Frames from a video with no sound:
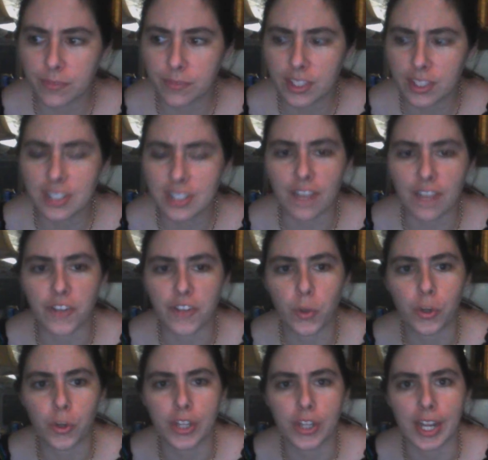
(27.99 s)
stuff in
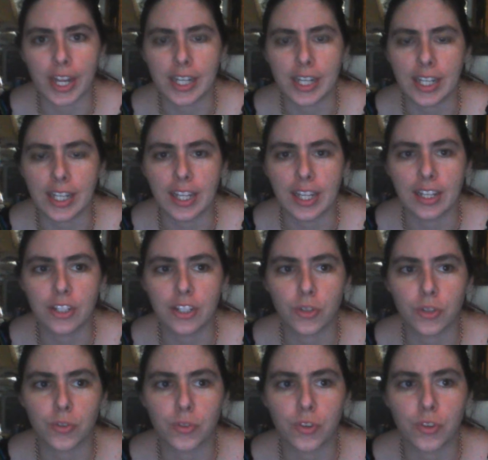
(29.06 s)
order that I needed
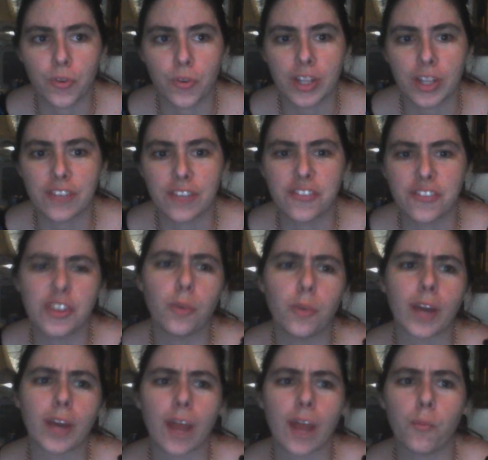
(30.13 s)
to, to really feel
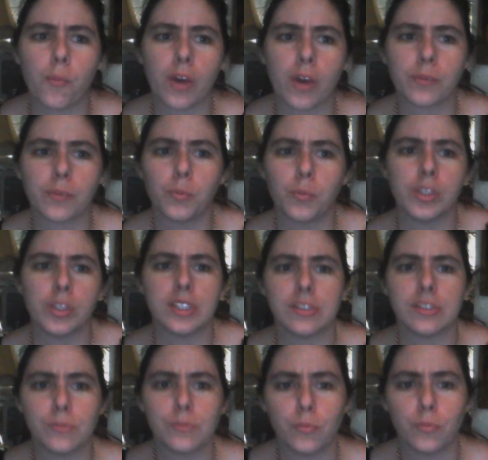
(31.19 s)
what I what was
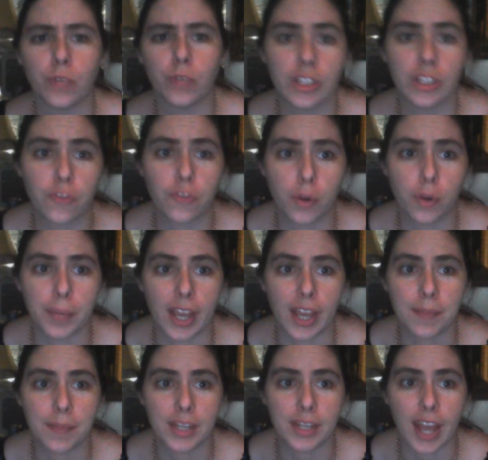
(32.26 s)
really for me. I
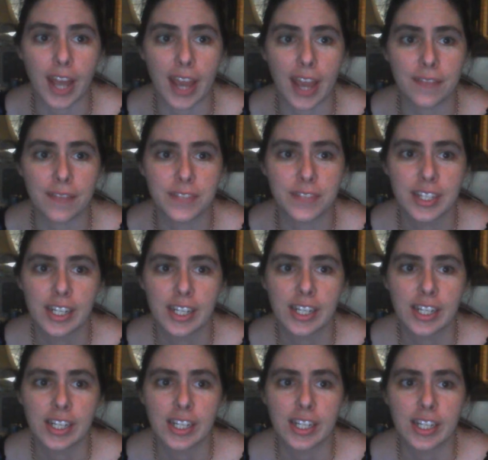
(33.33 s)
mean, I,
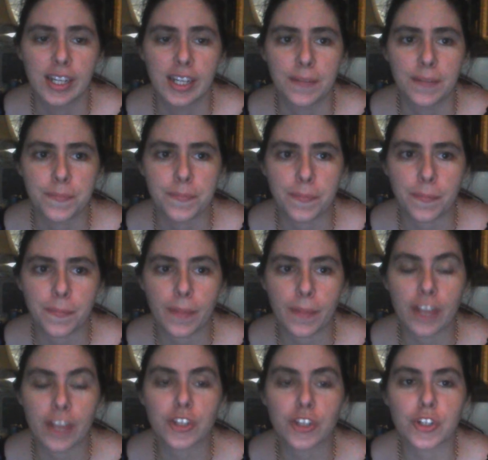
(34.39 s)

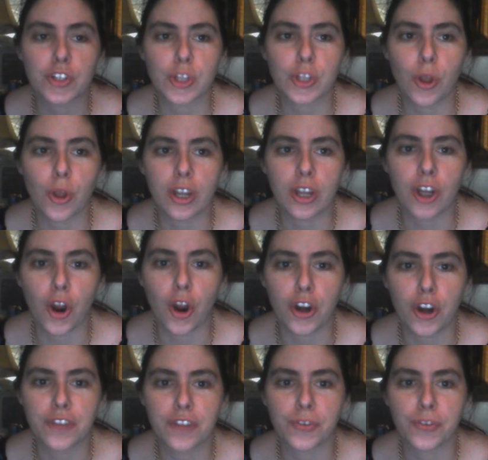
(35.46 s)
I searched long and
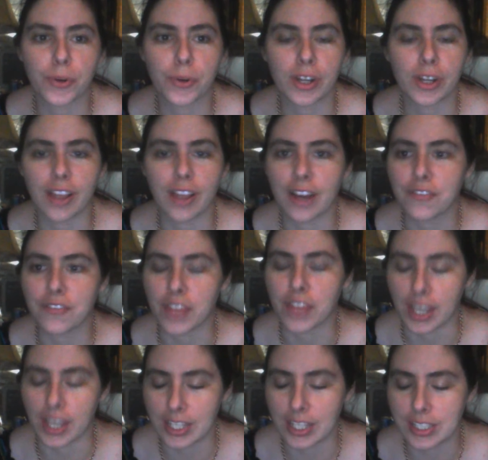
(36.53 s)
hard for a lot of
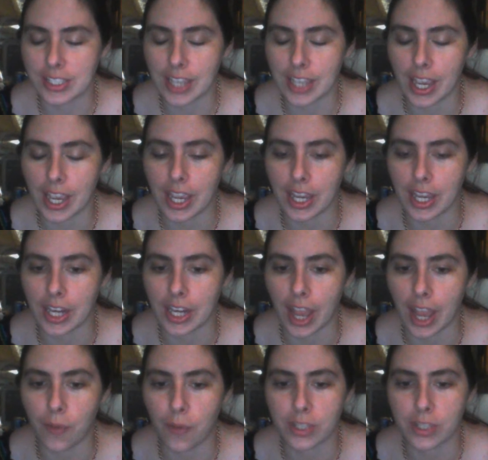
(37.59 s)
things, and
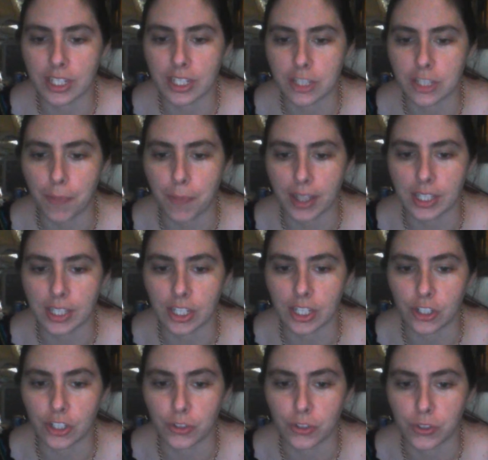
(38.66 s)
I wasn't
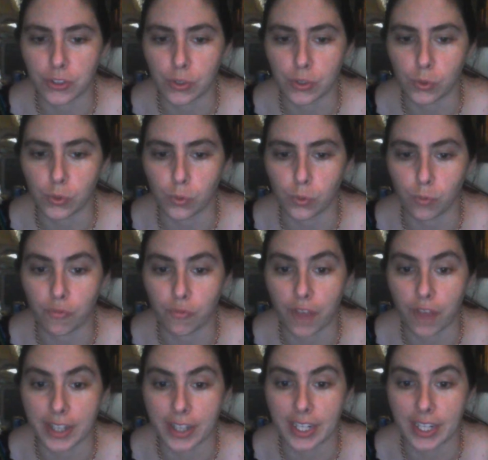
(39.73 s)
expecting to
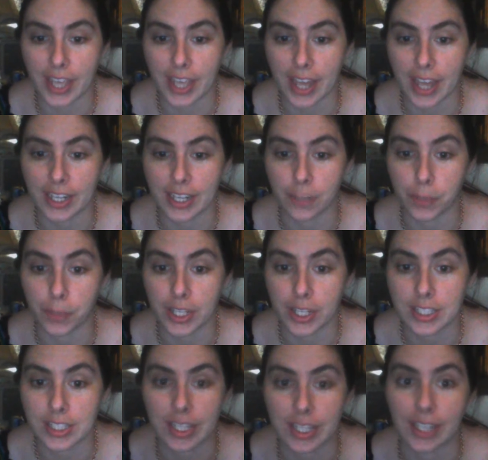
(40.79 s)
find it again in a
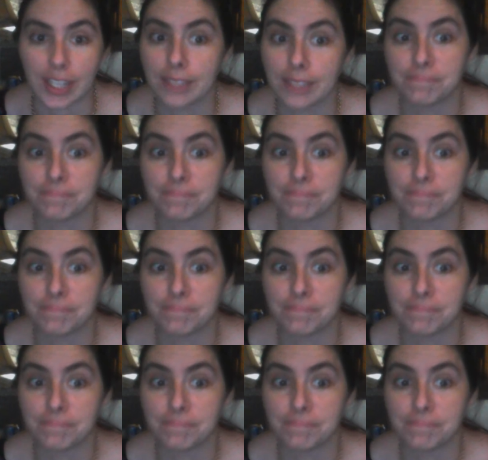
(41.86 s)
place that